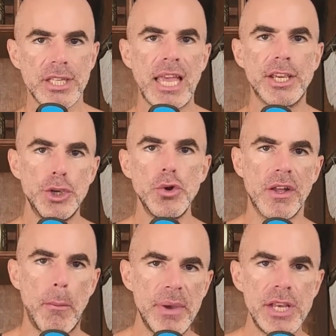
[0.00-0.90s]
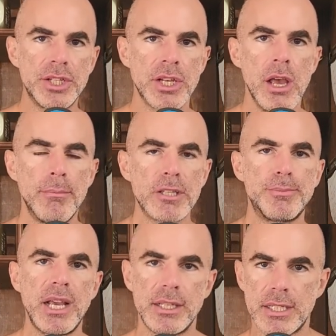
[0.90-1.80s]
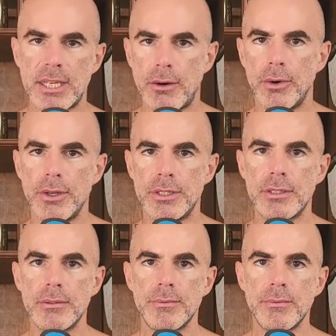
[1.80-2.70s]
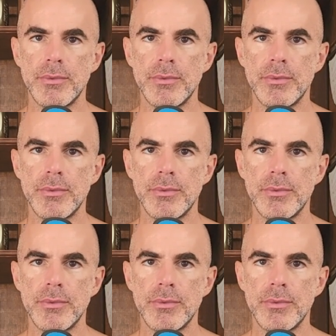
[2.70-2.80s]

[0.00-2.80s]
like you on the beach must be on steroids.